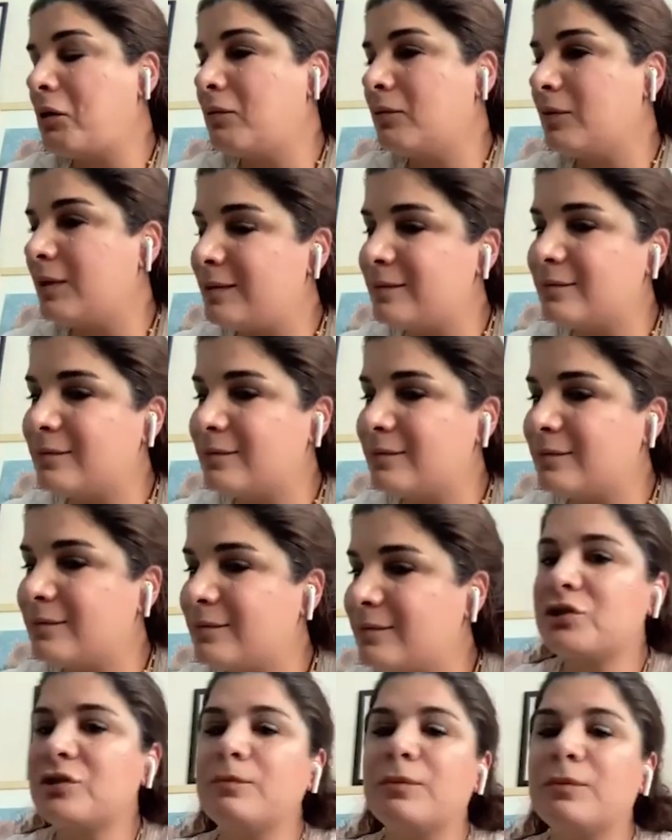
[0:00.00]

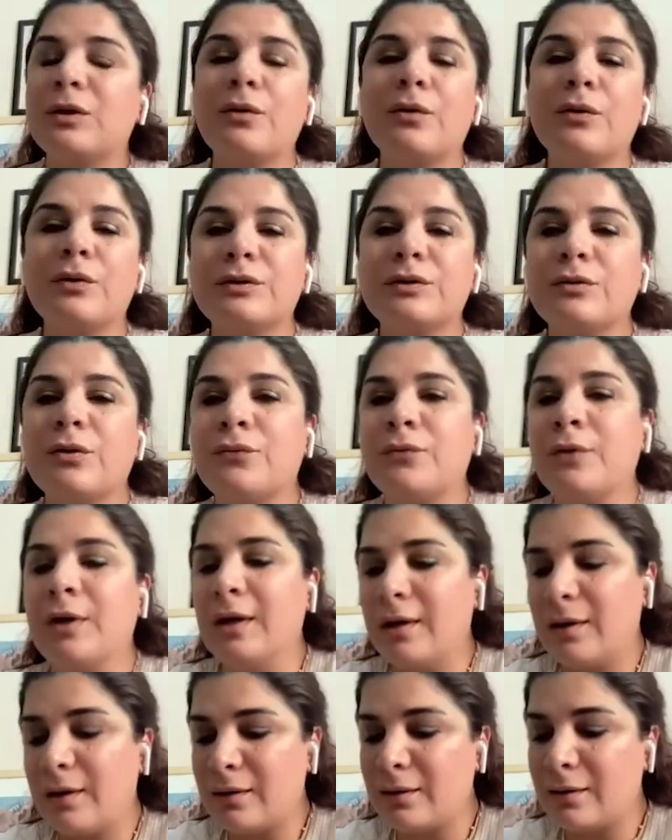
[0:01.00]
induction because of
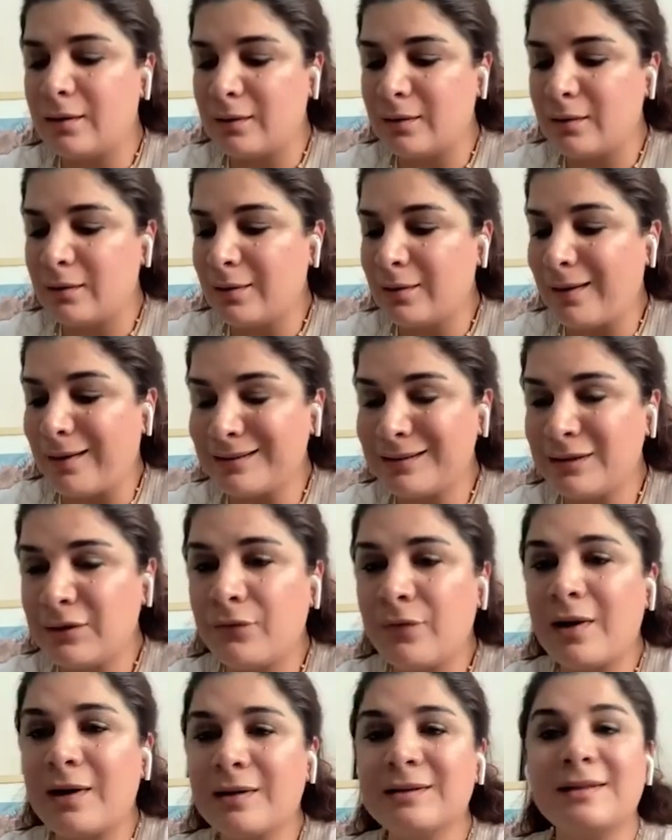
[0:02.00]

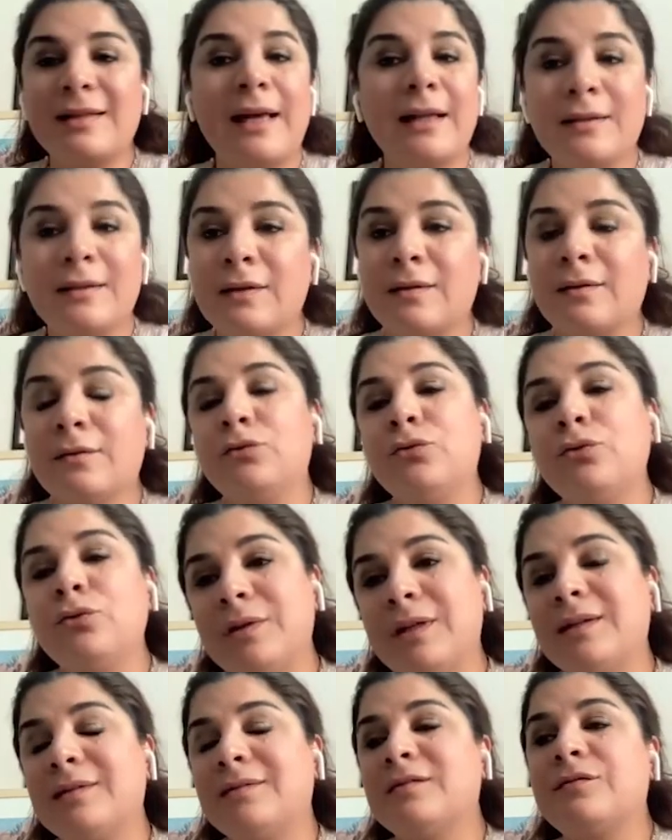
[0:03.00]
artifacts, and
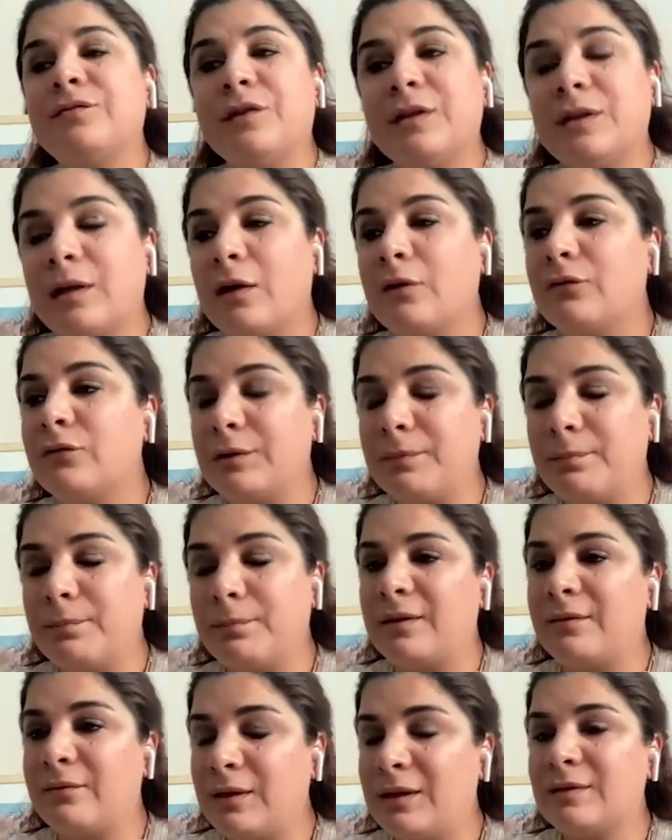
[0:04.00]
during the recovery
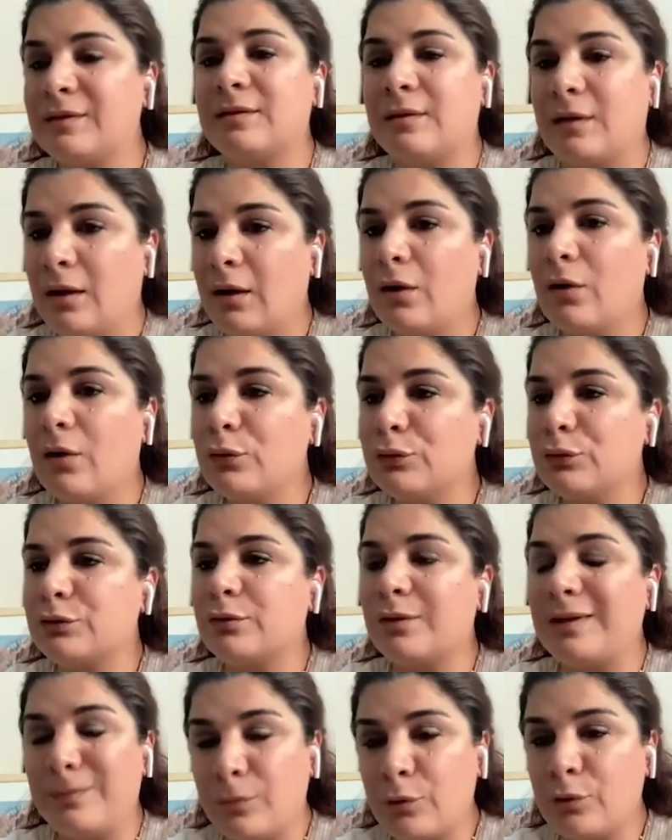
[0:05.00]
period,
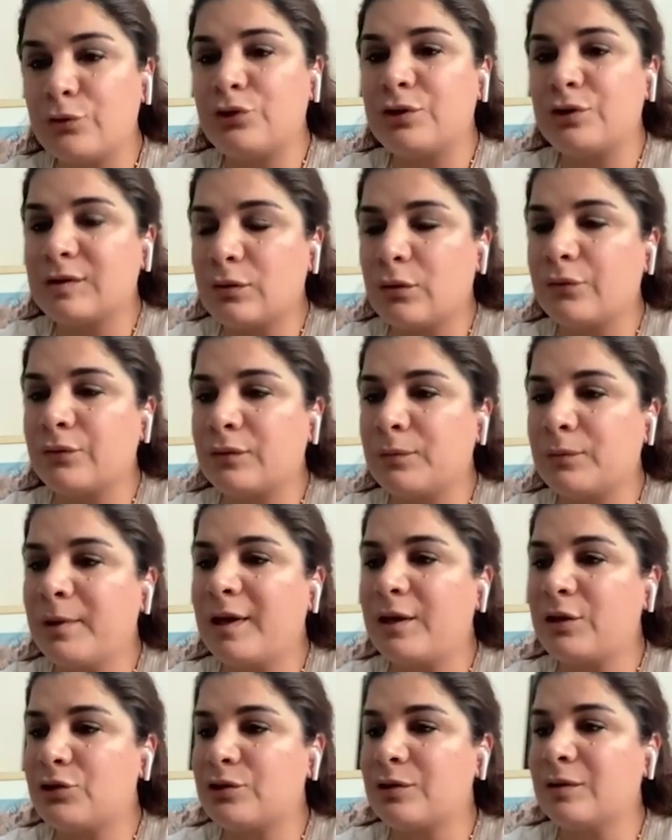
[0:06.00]
also emergence of the
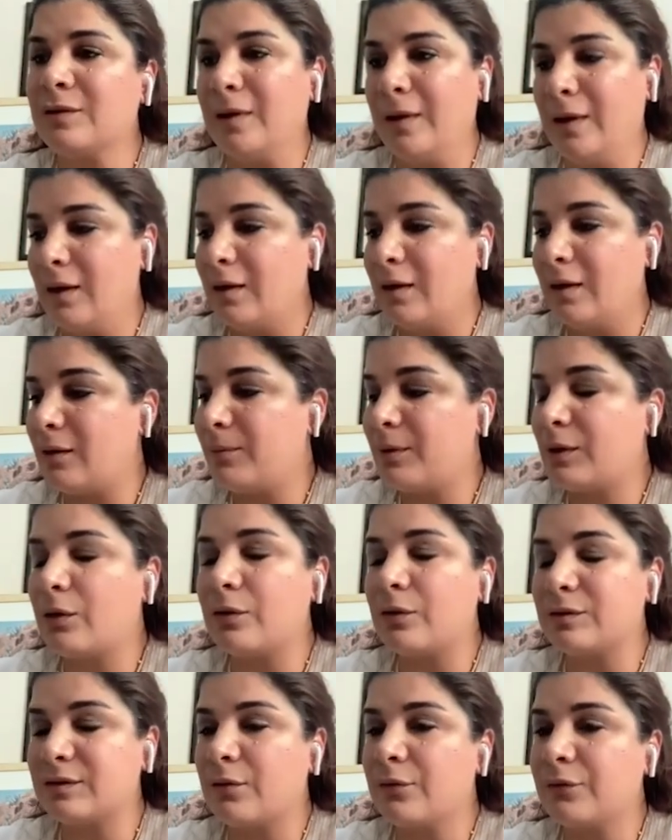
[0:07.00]
patient
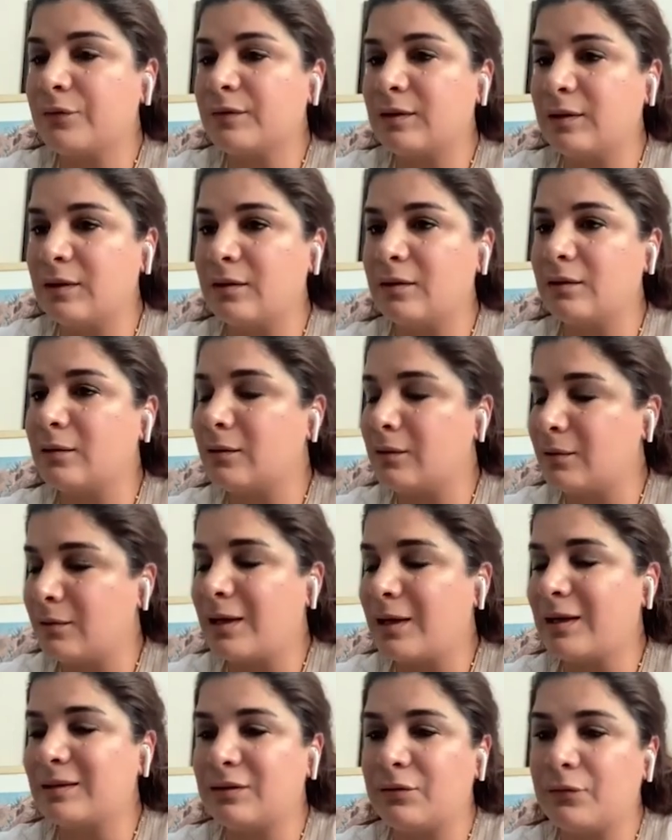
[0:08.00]
because of the
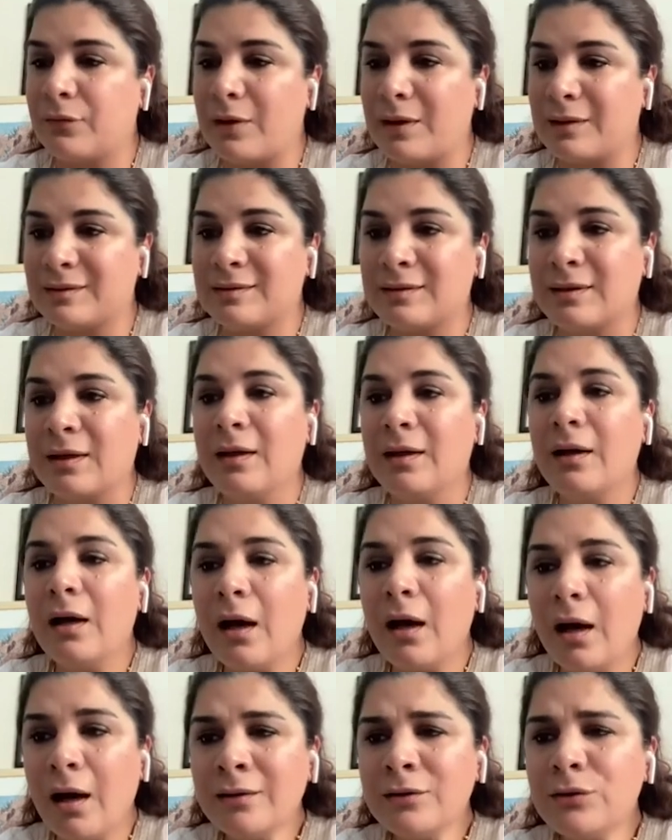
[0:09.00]
artifacts.
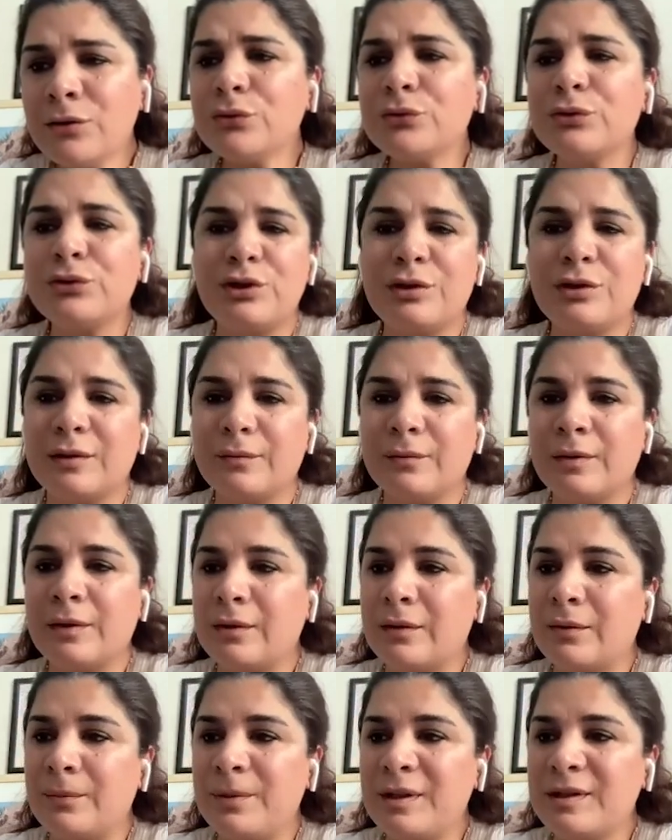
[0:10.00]
Unusual
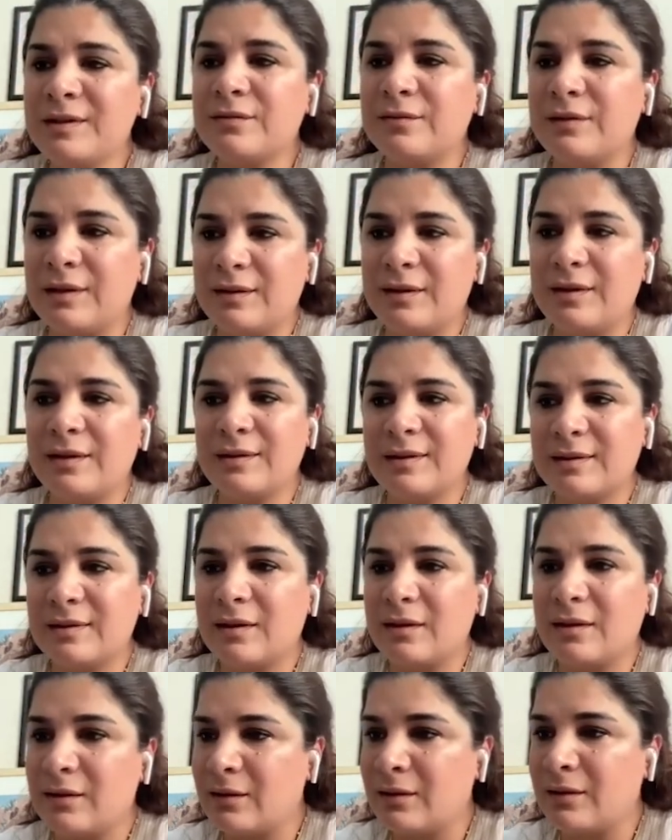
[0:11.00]
BIS readings
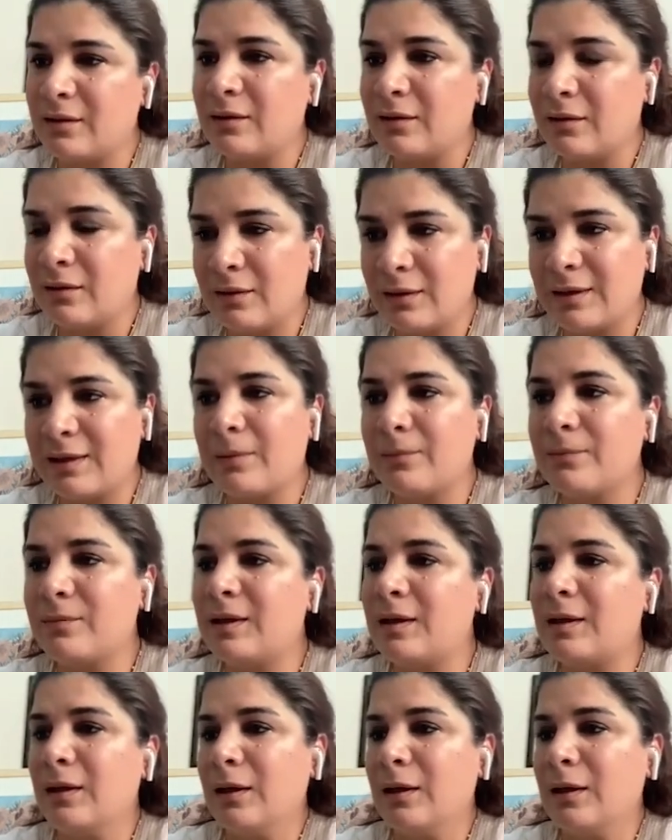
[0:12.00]
can be